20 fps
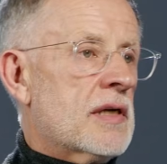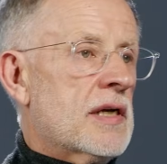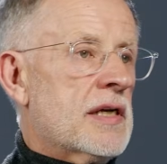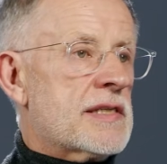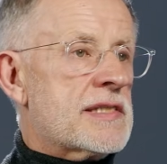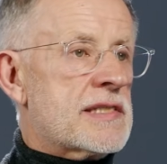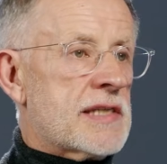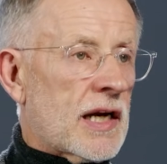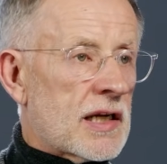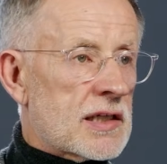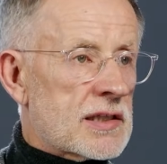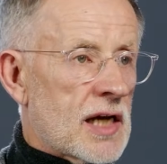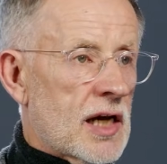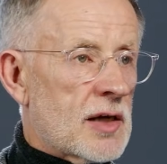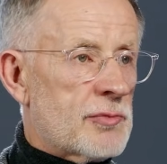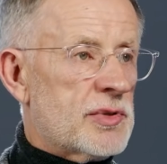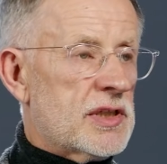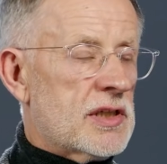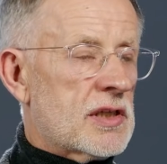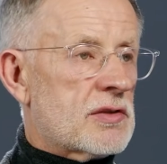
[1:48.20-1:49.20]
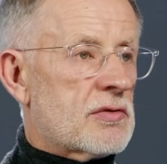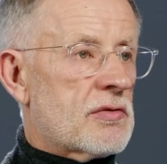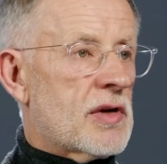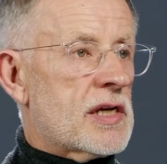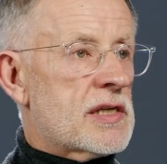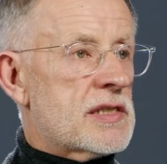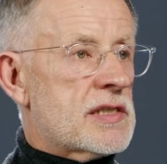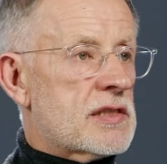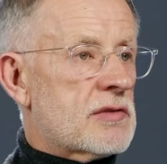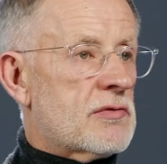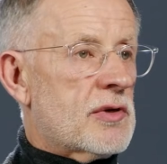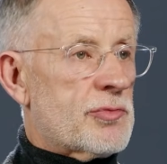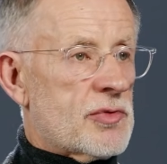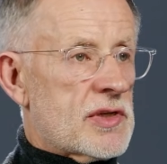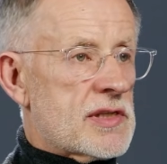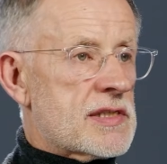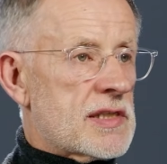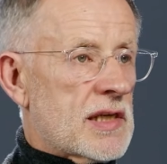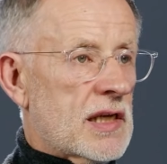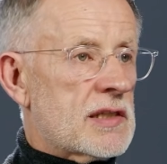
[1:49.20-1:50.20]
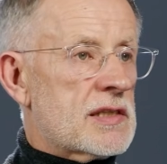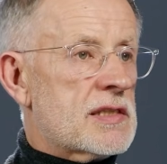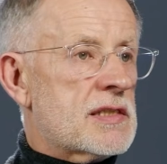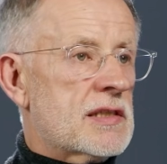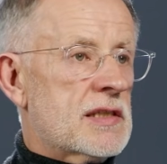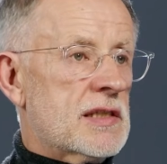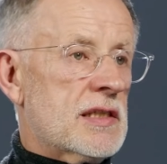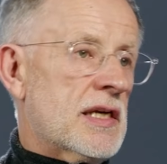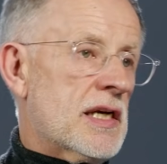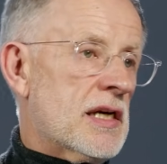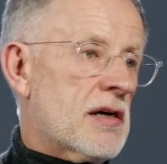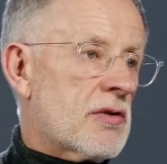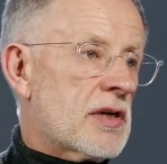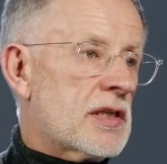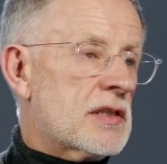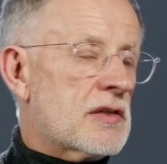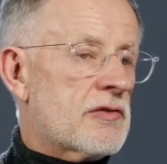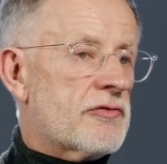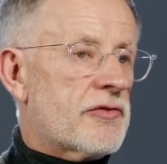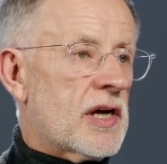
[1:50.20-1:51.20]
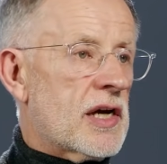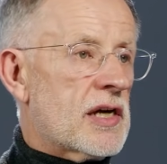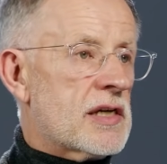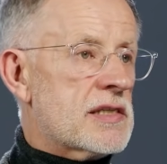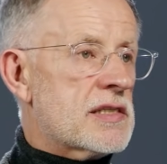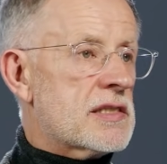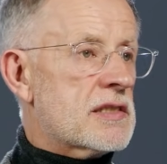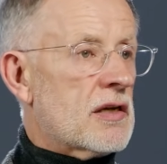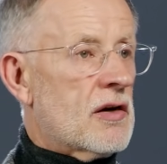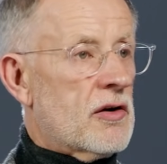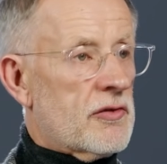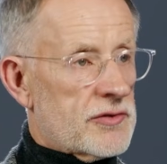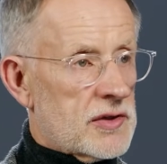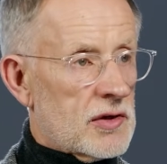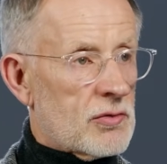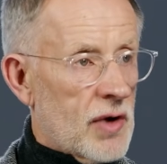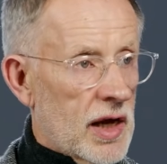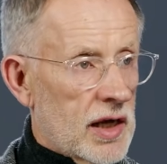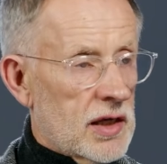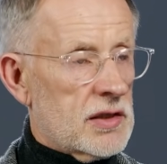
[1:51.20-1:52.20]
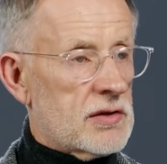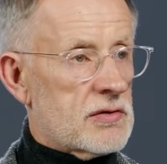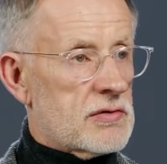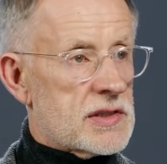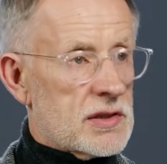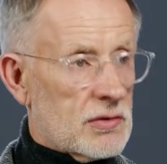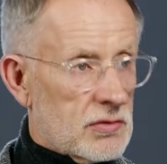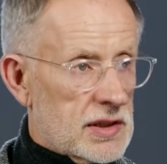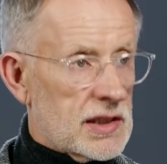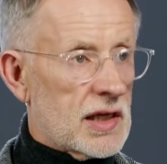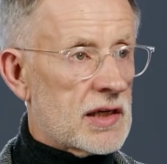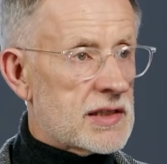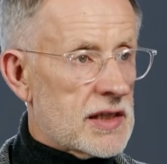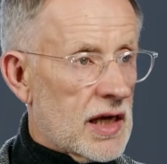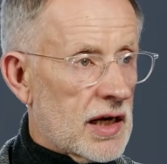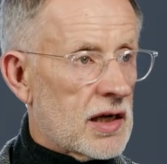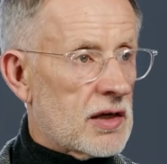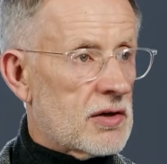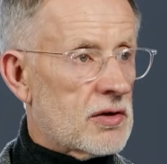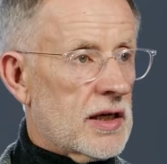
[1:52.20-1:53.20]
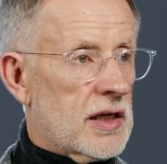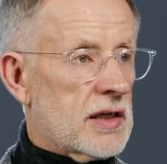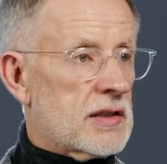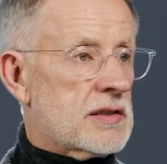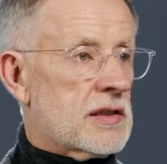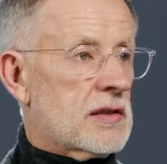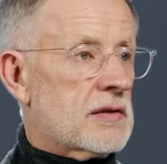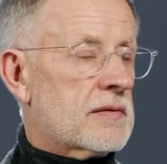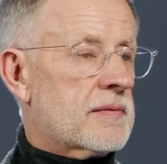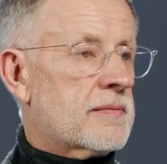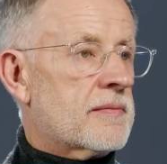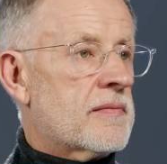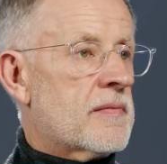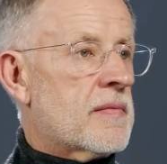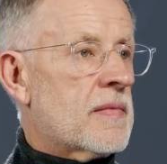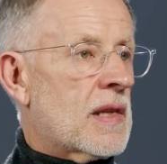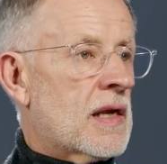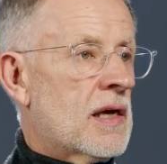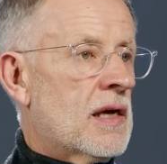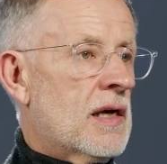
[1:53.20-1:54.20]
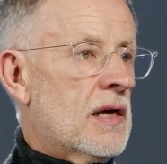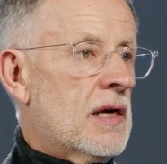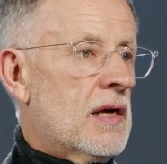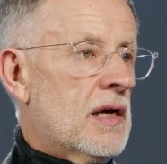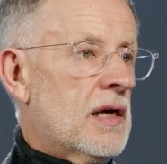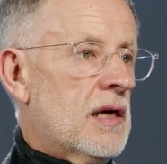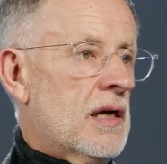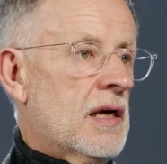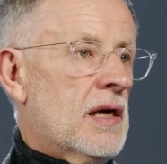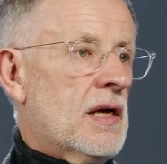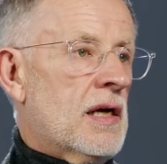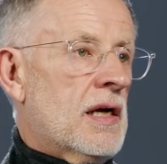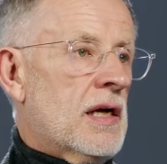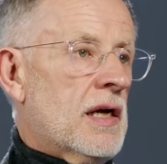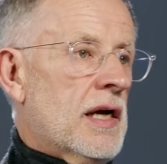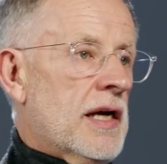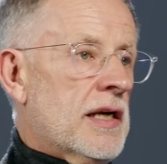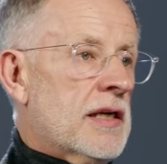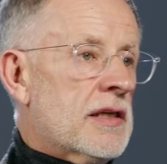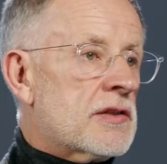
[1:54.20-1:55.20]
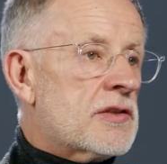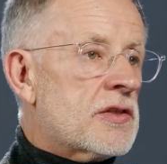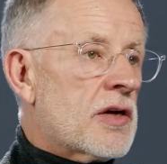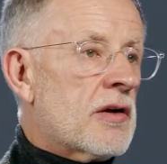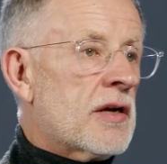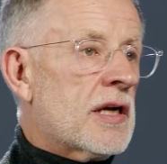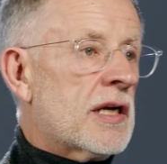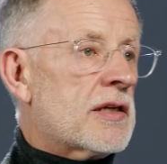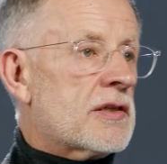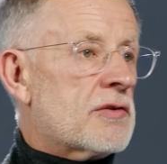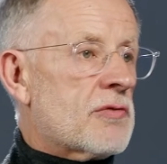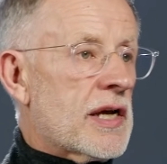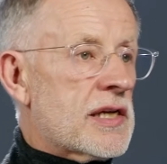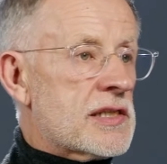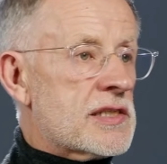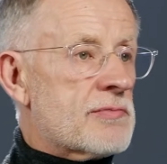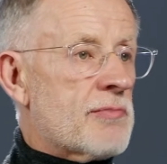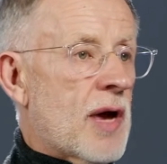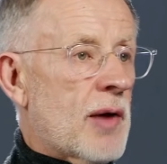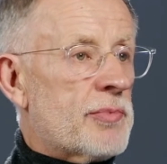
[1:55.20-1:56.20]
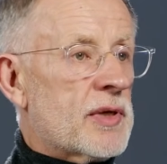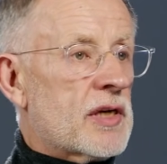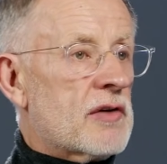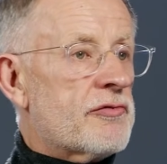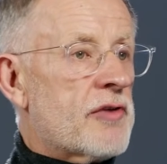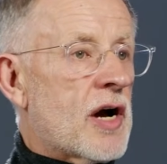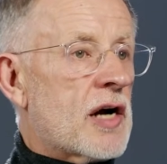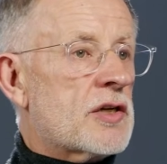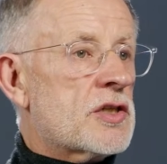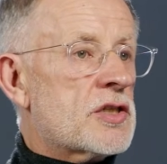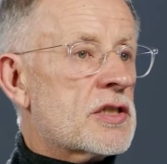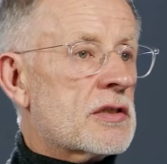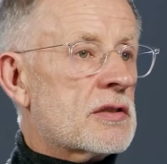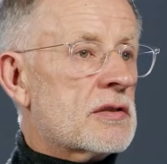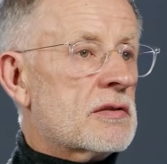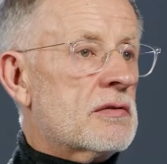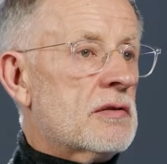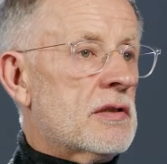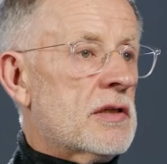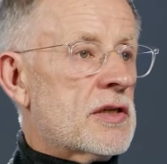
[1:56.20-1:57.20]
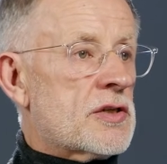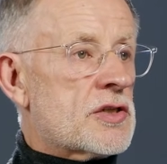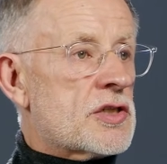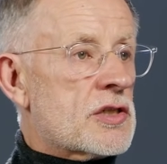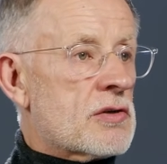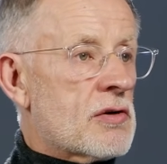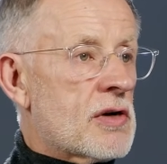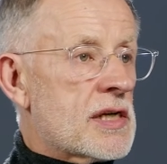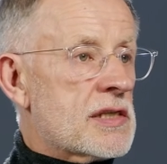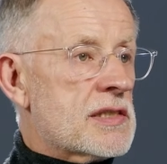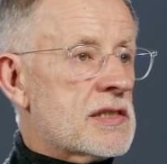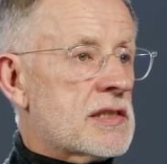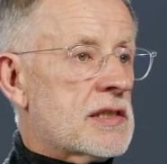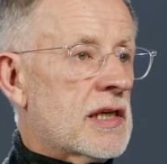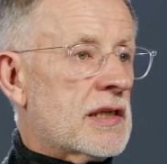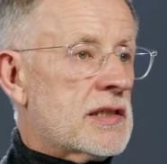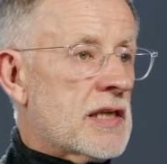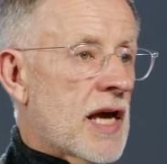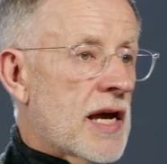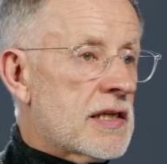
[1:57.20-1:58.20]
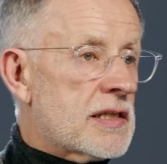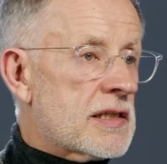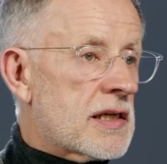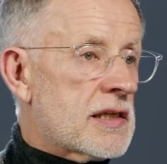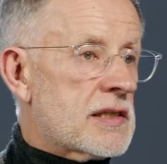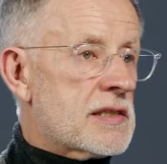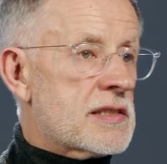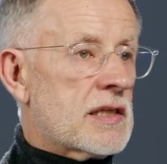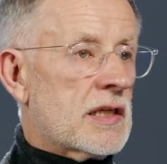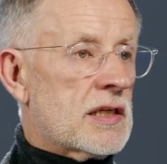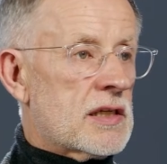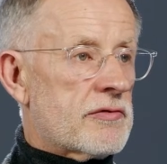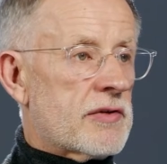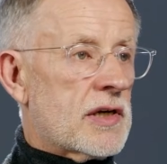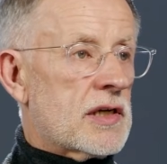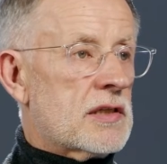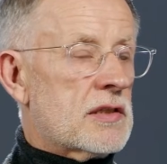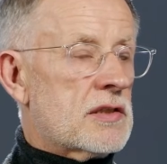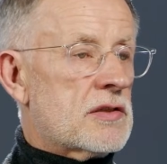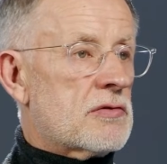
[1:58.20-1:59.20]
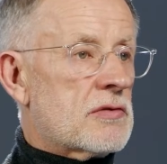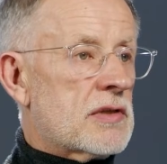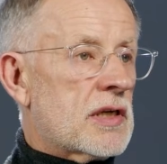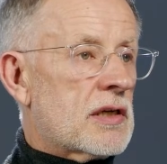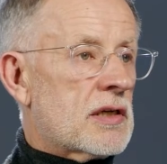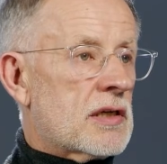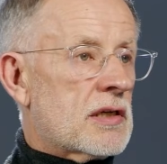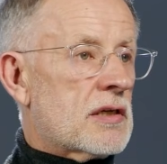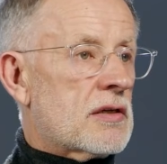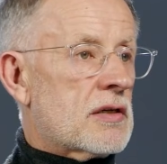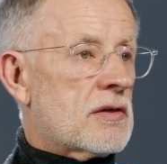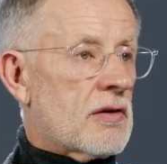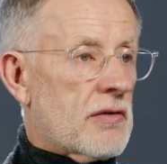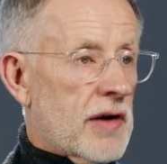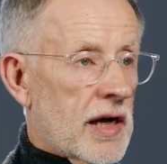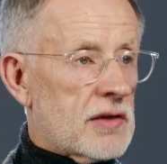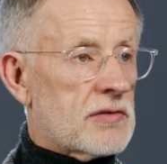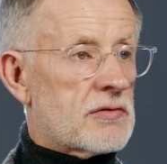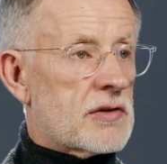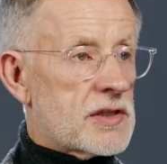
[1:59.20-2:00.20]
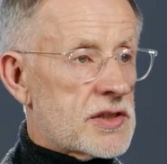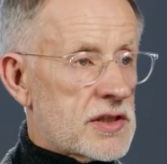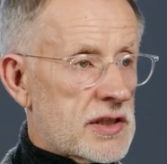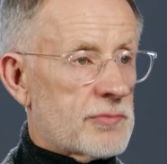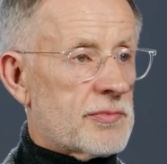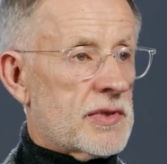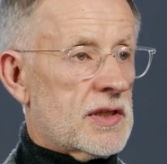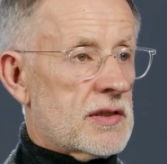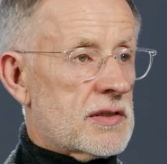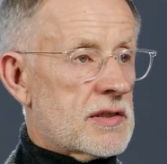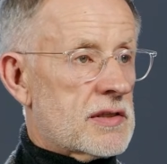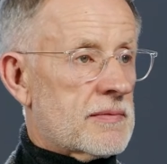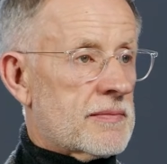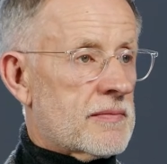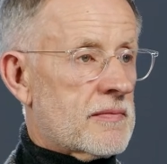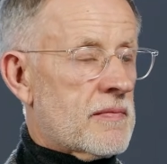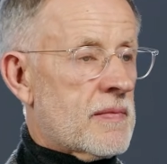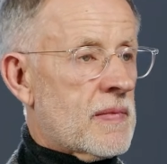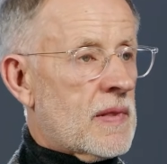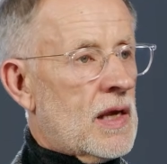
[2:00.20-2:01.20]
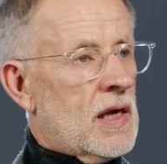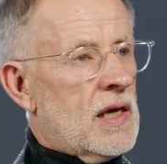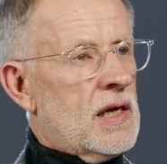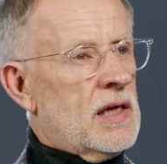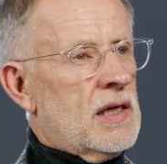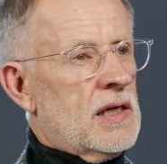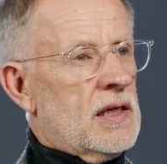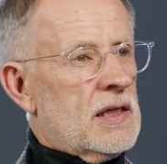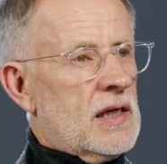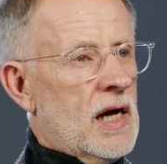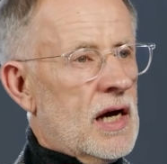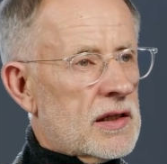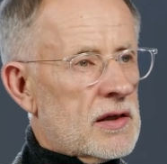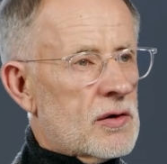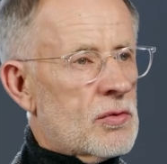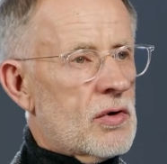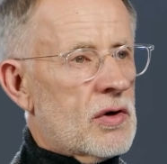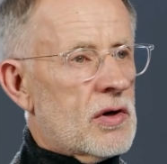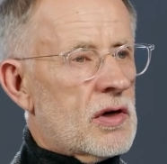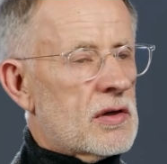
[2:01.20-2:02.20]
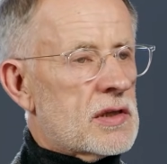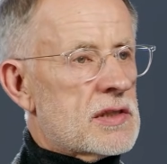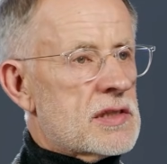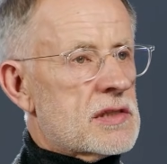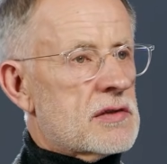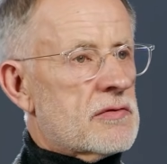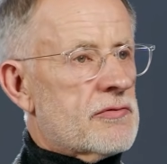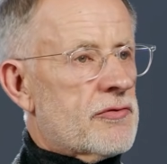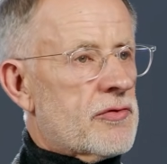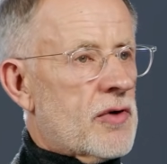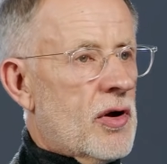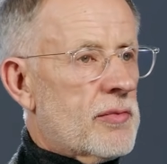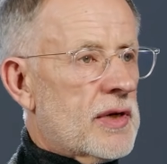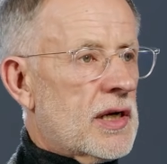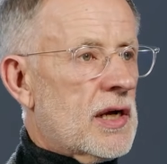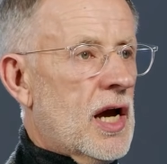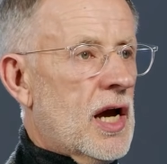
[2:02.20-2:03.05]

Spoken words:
a second IP address represents the air interface of the radio, so the antenna connector. An internal address mapping function ensures that data is delivered to the correct recipient. In other words, from an